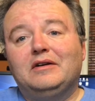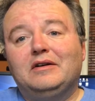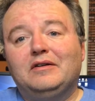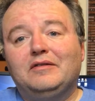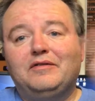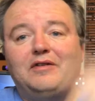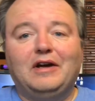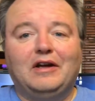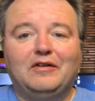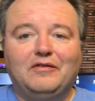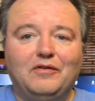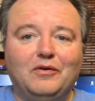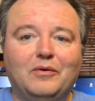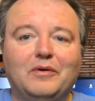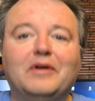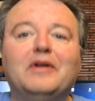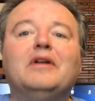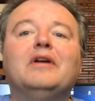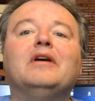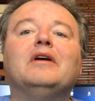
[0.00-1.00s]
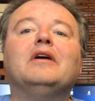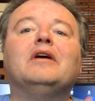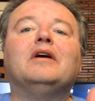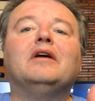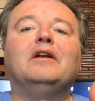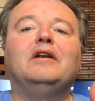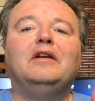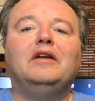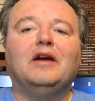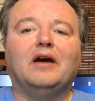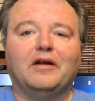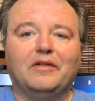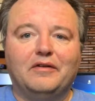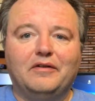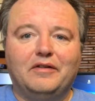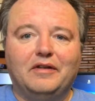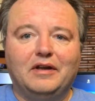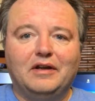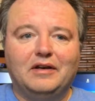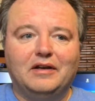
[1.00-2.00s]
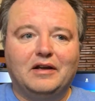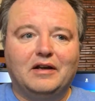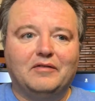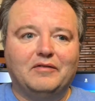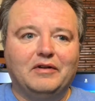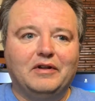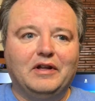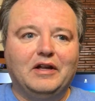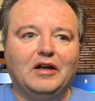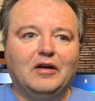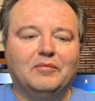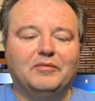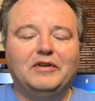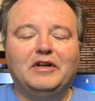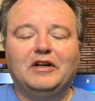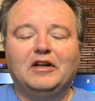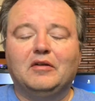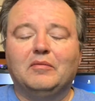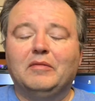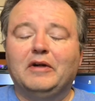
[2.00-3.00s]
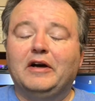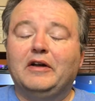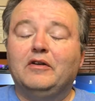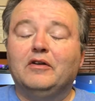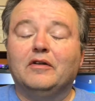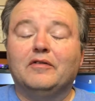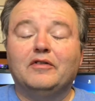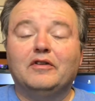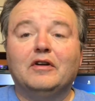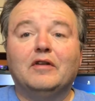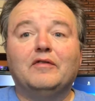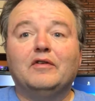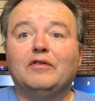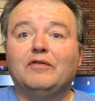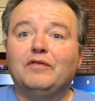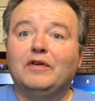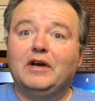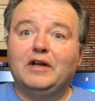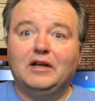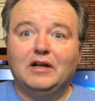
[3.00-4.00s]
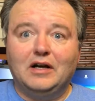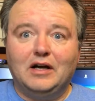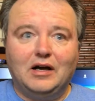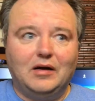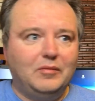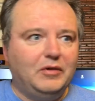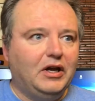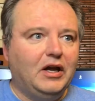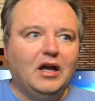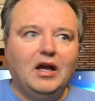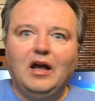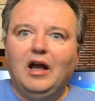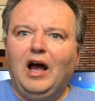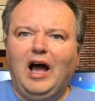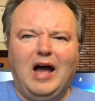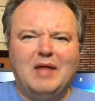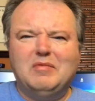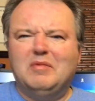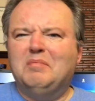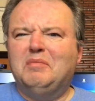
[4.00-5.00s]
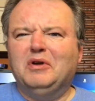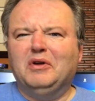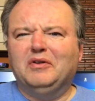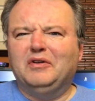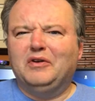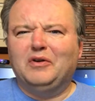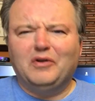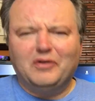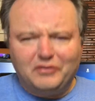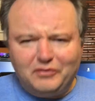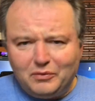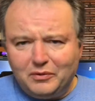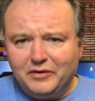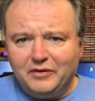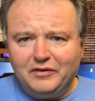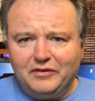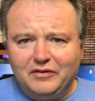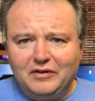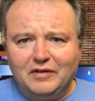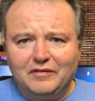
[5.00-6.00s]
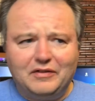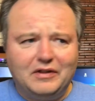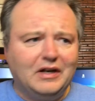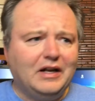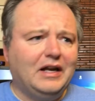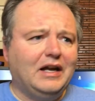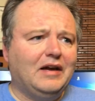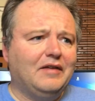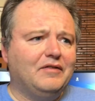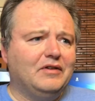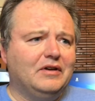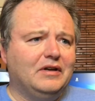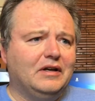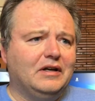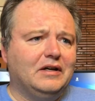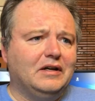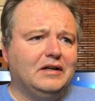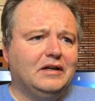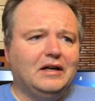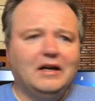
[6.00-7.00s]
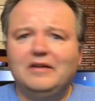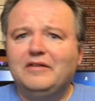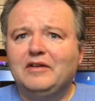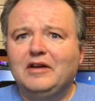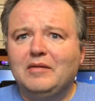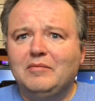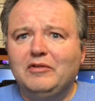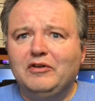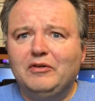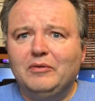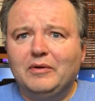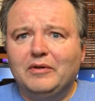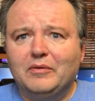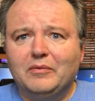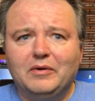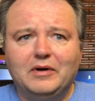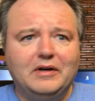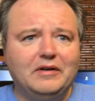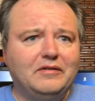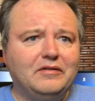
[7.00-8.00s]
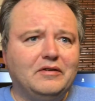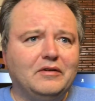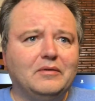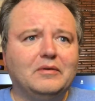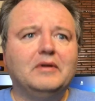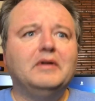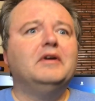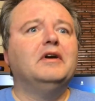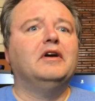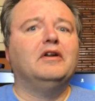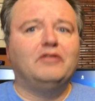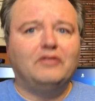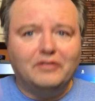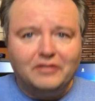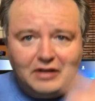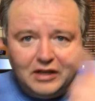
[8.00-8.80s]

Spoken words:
fast forward, the other thing that can really help take your mind off stuff is find a hobby. I've been building all sorts of stuff that I haven't had time to do otherwise, so just